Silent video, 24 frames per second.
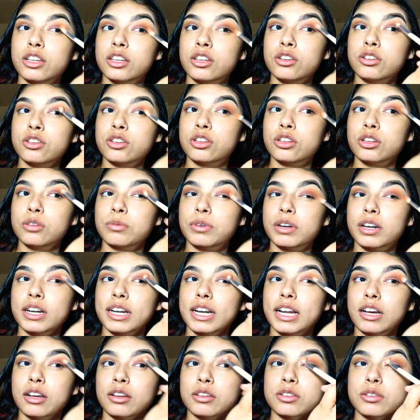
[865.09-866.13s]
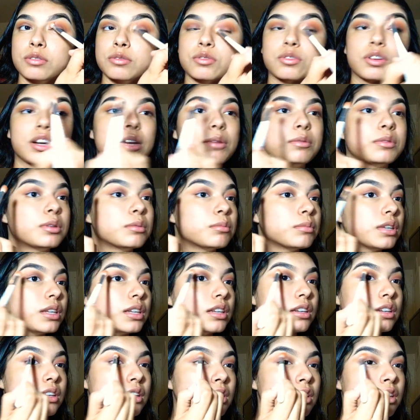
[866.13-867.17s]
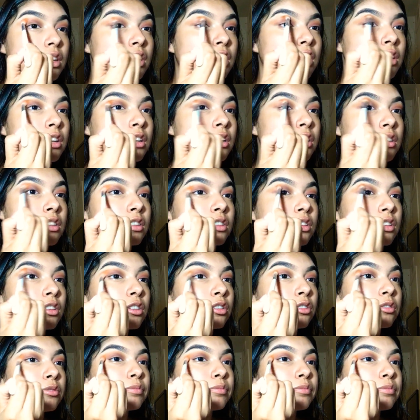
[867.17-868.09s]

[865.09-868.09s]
YouTube are now subscribed to me. So,